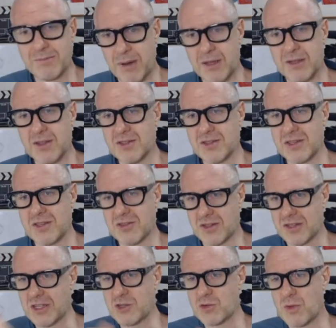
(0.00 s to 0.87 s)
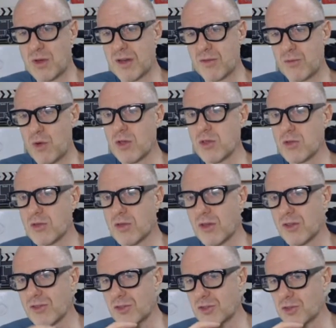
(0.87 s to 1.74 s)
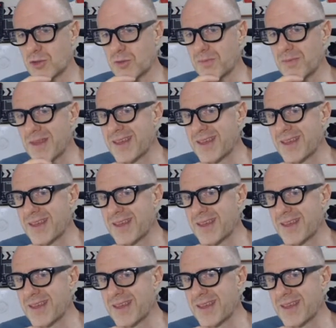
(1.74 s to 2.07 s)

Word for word: policies on each one of what you're going to do.